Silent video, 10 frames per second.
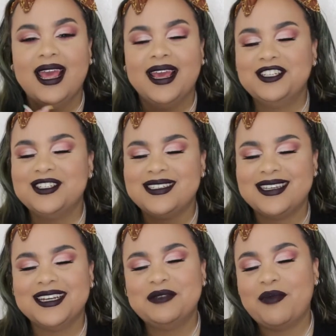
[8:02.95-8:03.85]
It just
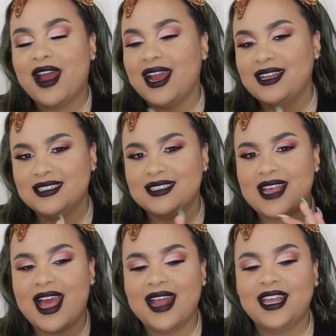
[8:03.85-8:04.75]
takes
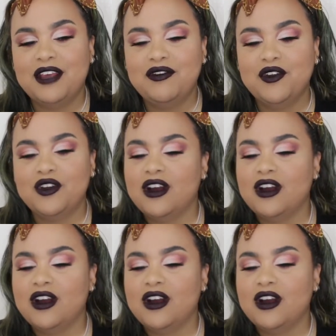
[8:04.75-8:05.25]
practice, and if you're